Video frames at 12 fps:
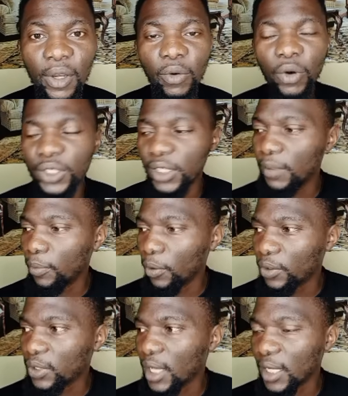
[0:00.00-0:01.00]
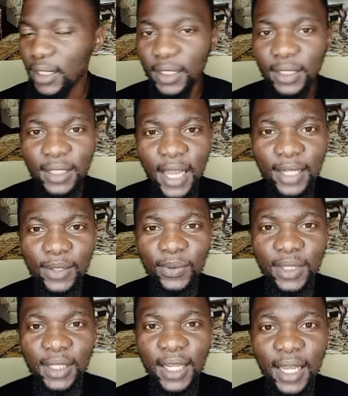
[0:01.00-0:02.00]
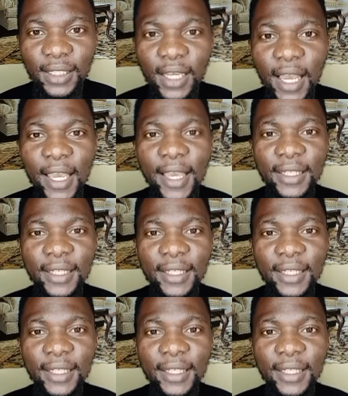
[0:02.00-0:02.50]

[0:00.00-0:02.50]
are born from baby factory.